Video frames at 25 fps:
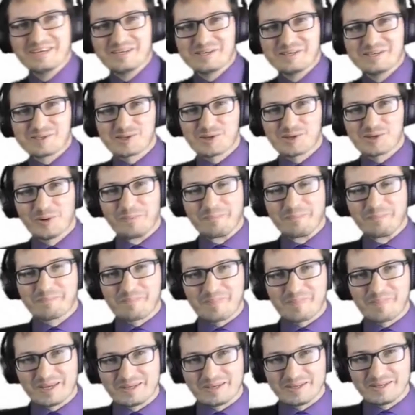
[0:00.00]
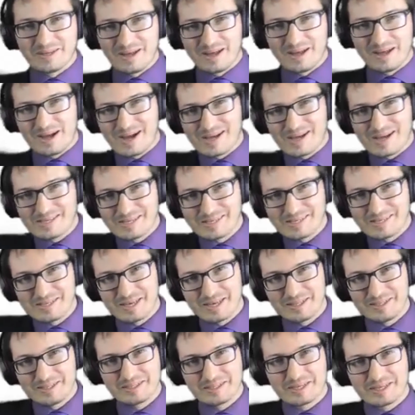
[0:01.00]
So as I
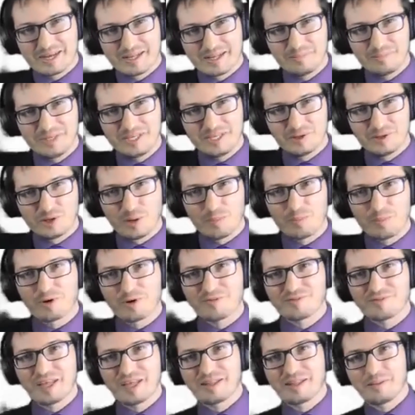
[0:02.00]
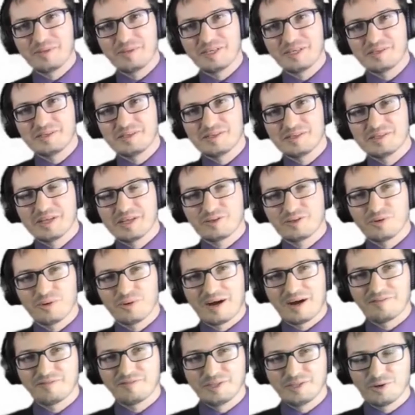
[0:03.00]
said, it can be a number of databases that you
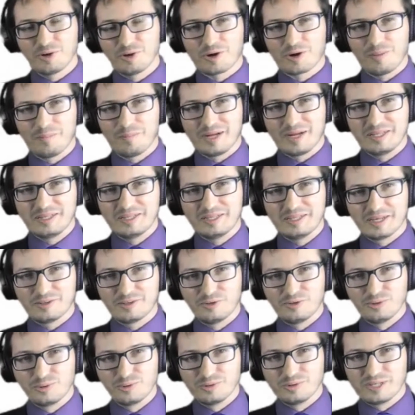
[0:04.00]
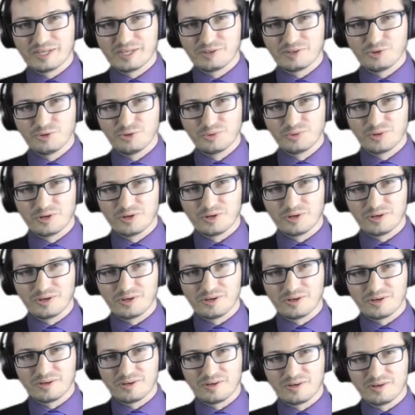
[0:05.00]
have in your company that you
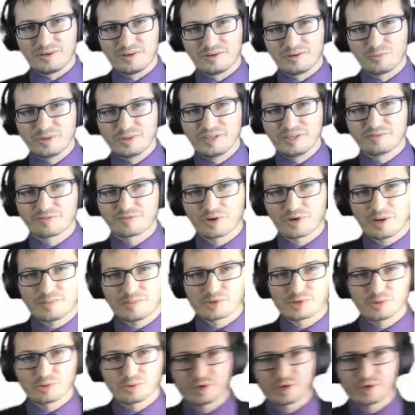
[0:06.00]
read from. So